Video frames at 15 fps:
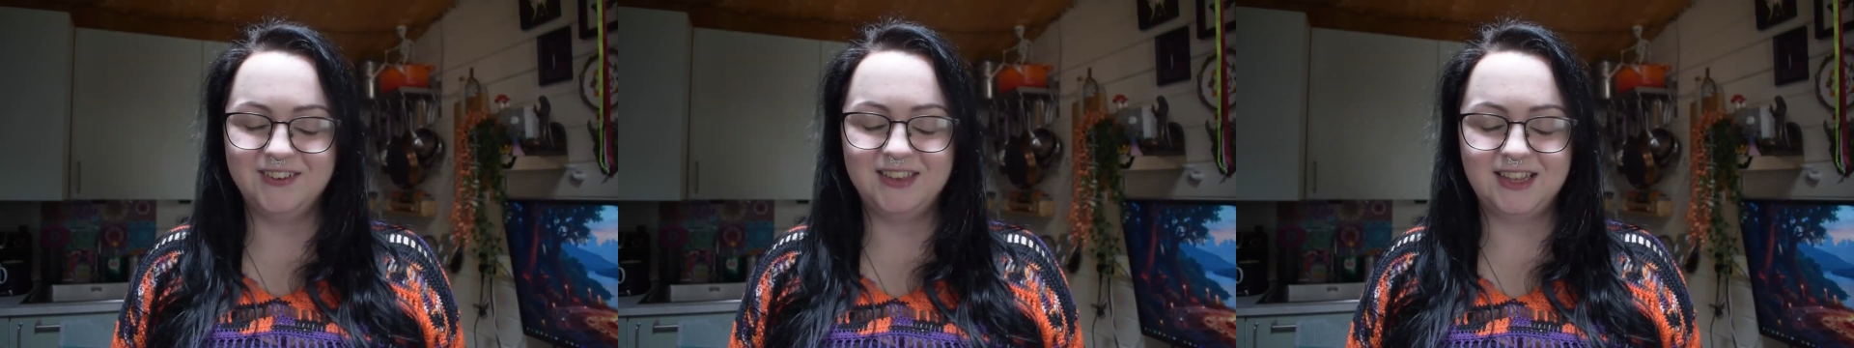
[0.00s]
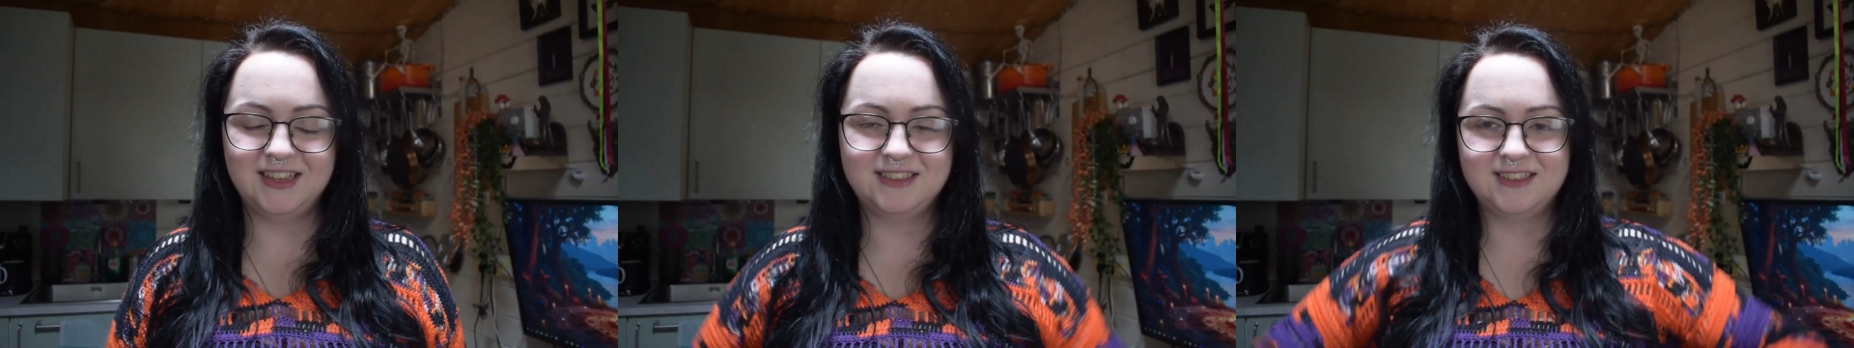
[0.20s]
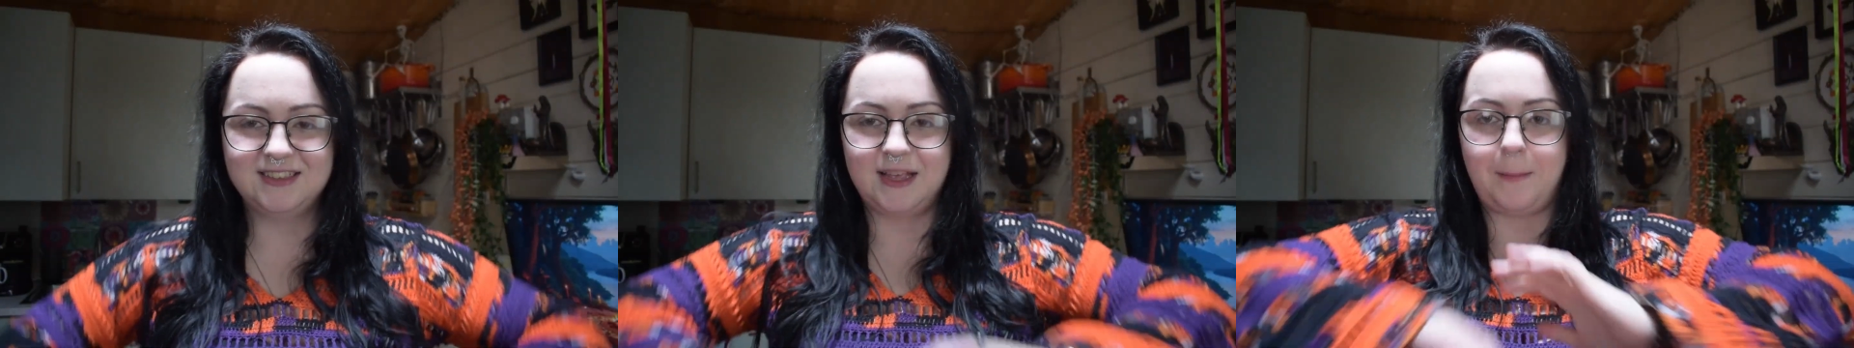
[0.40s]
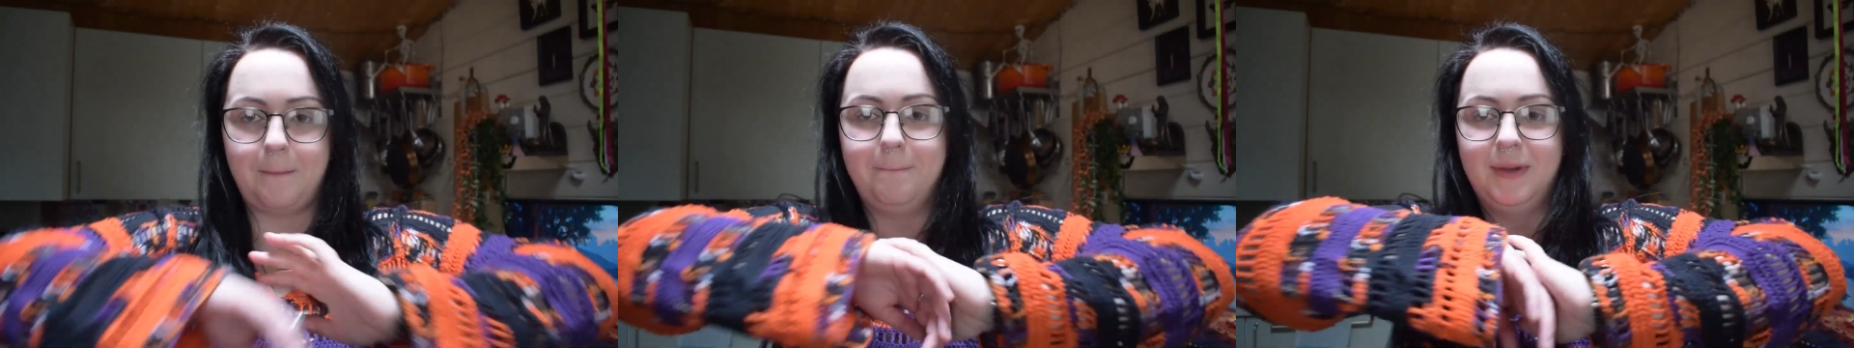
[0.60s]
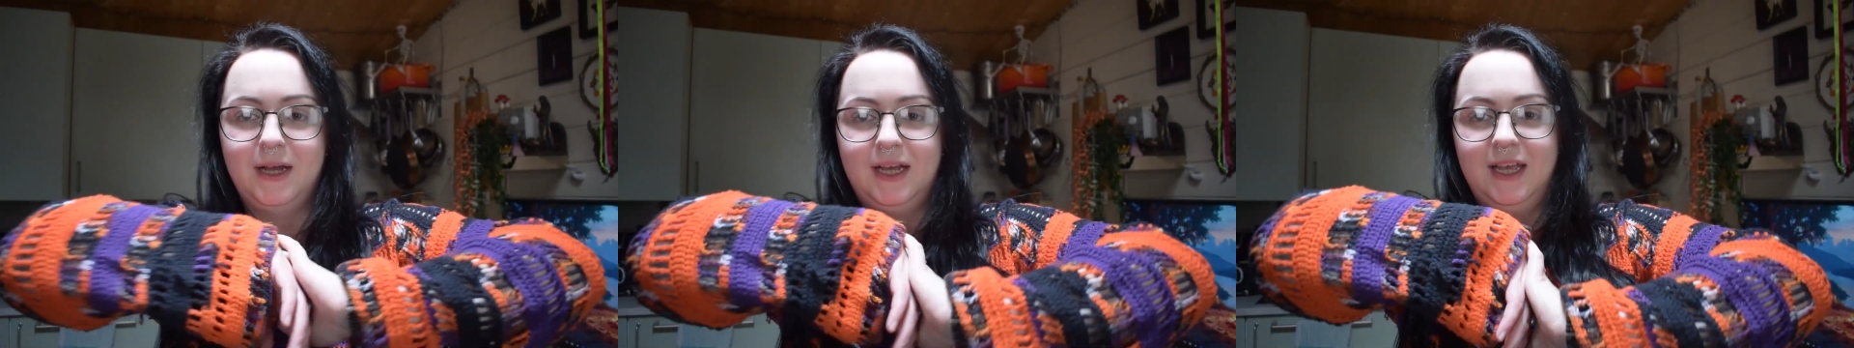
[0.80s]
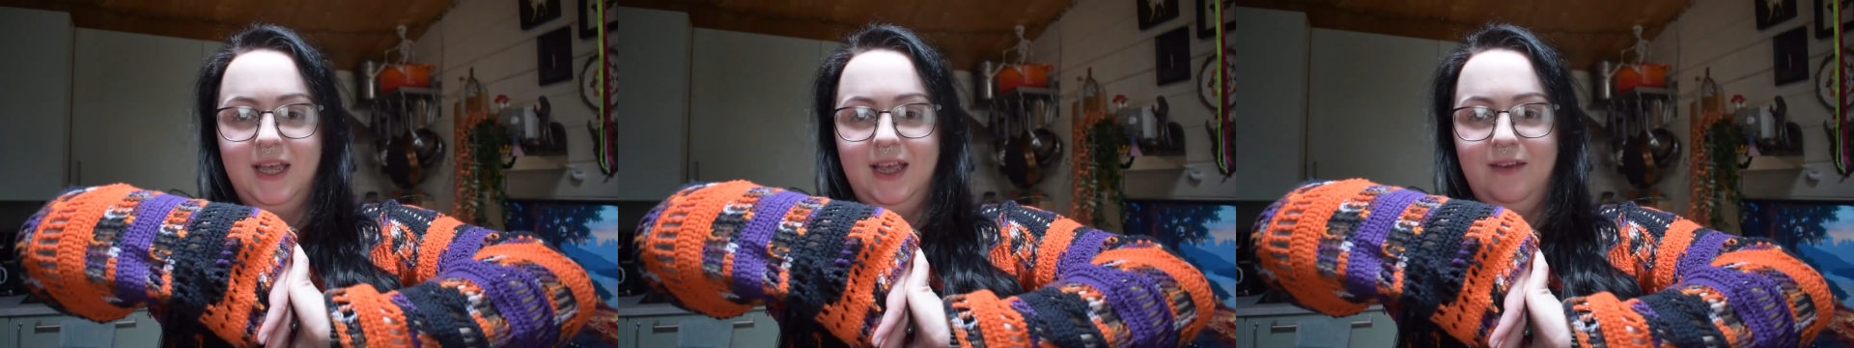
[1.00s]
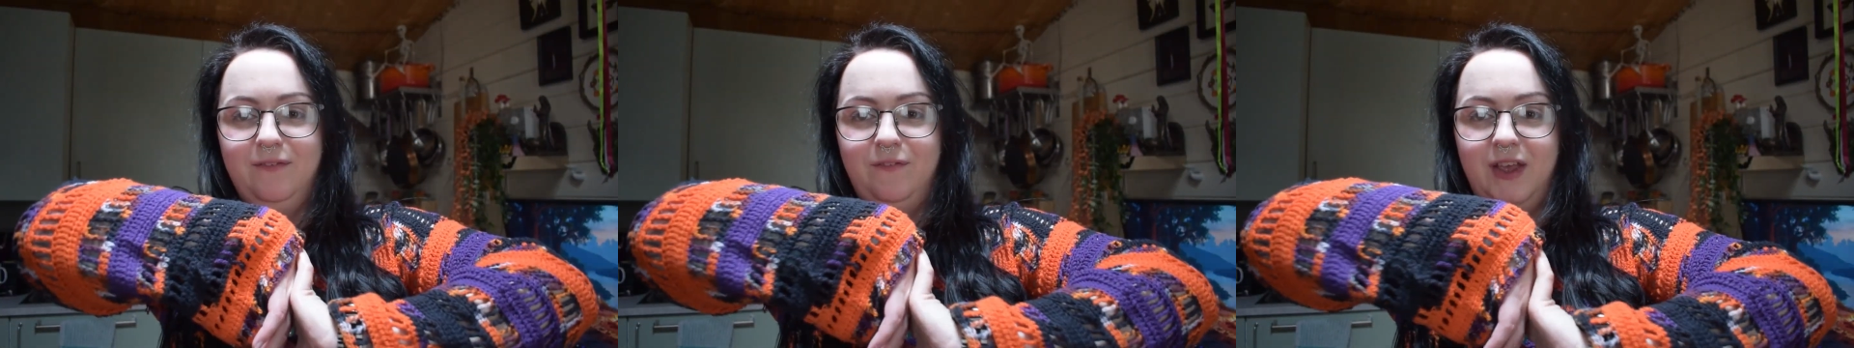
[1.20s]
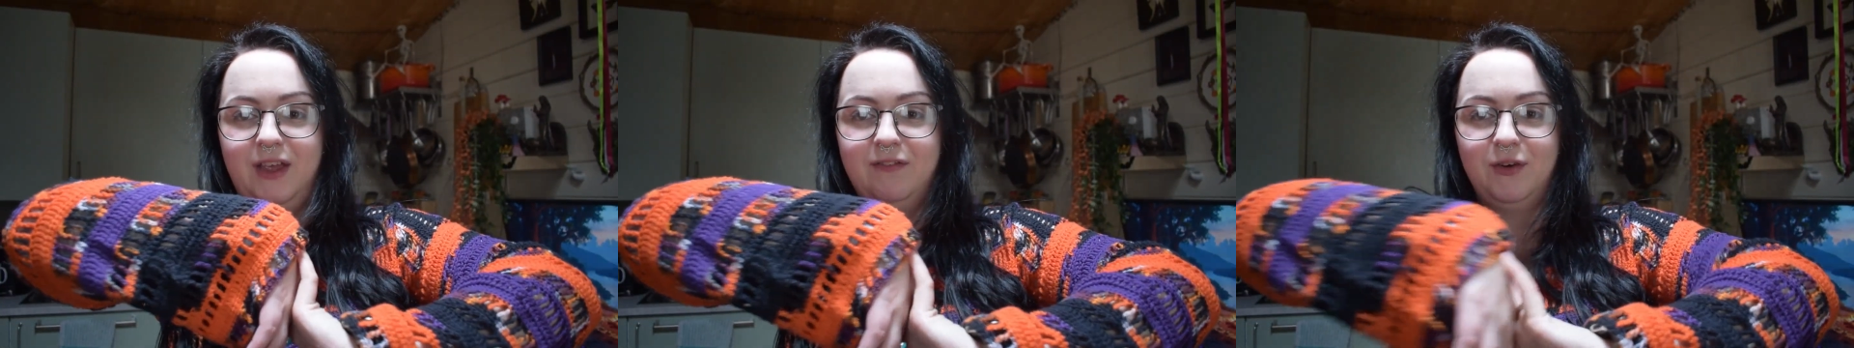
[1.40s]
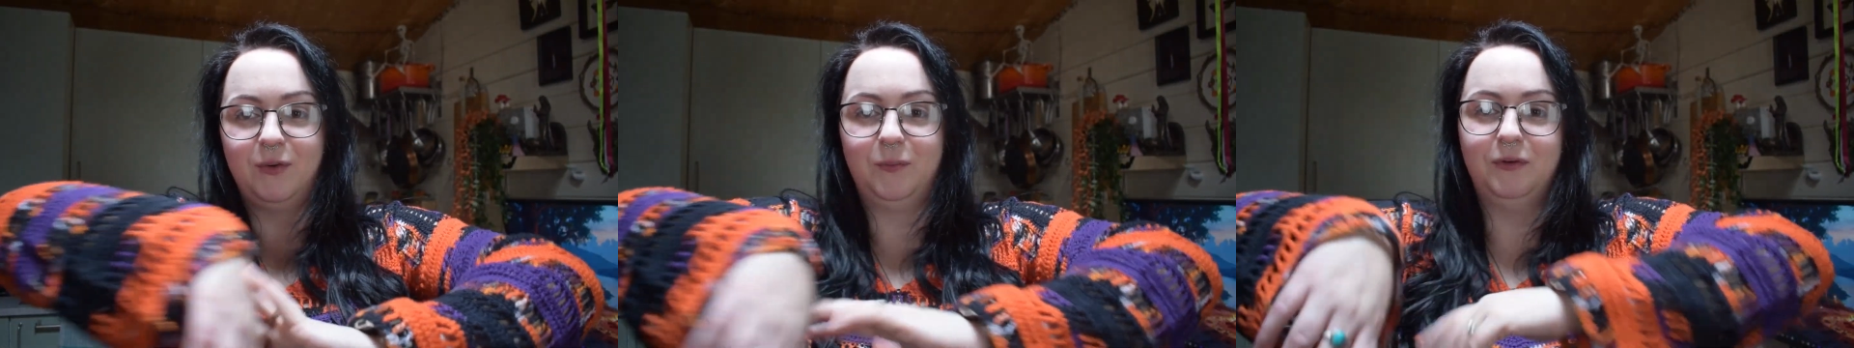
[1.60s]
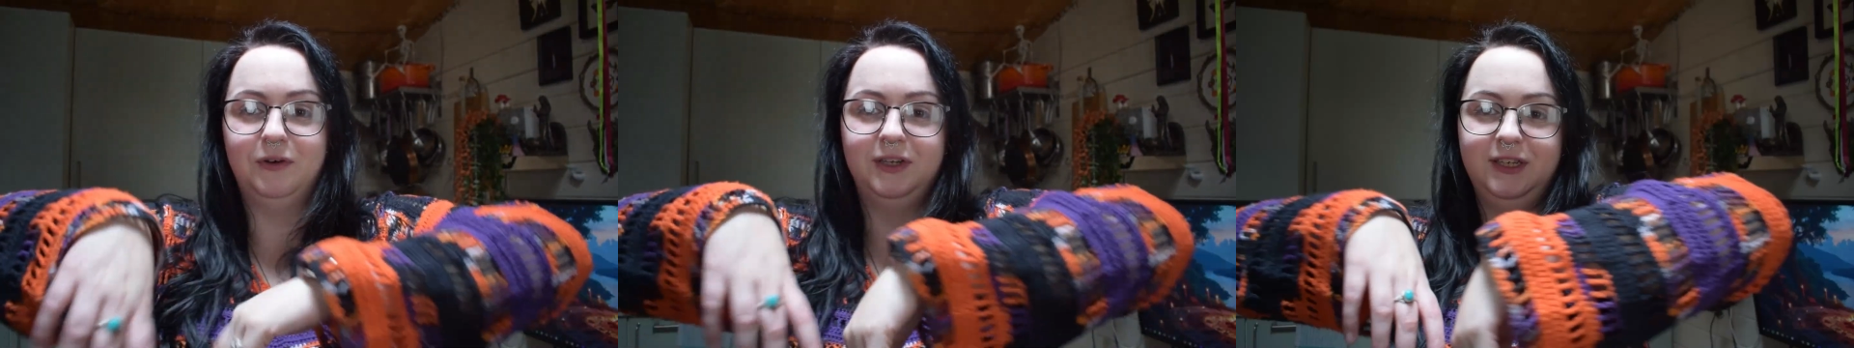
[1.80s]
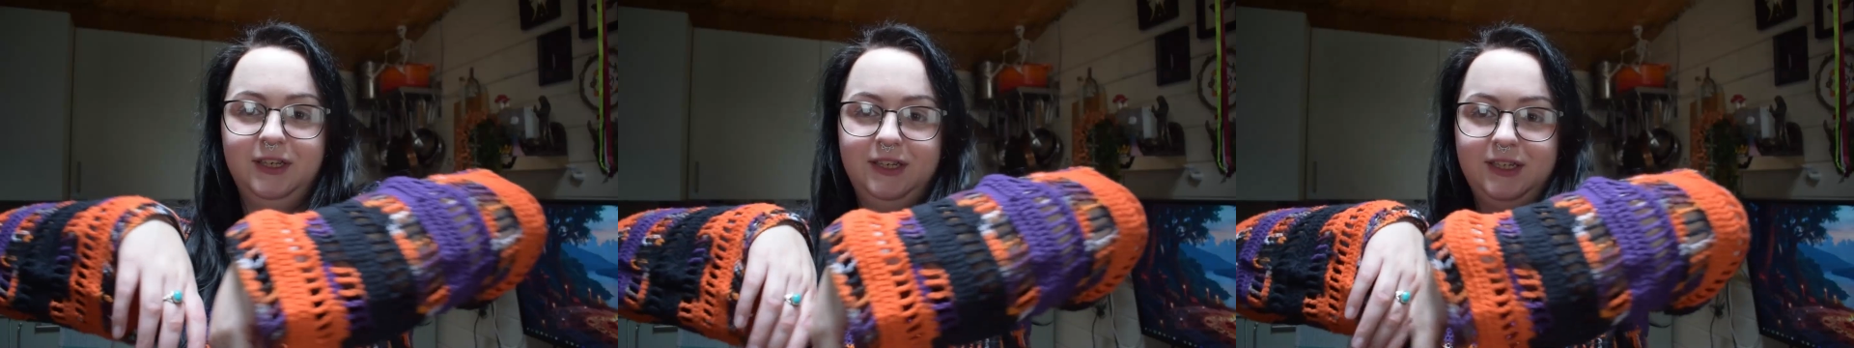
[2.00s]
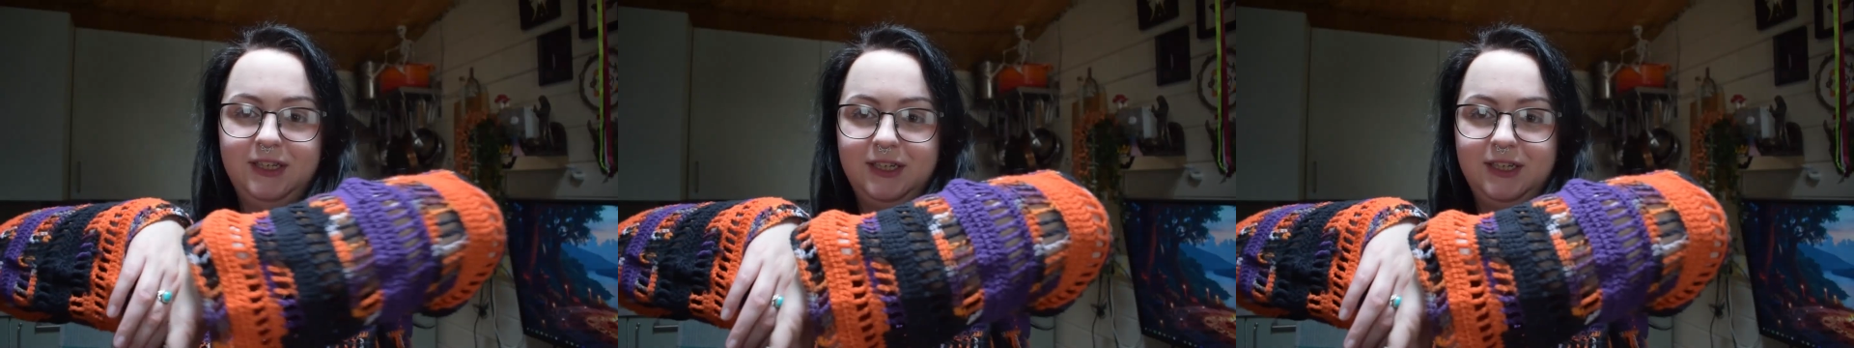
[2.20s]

that's my favorite one.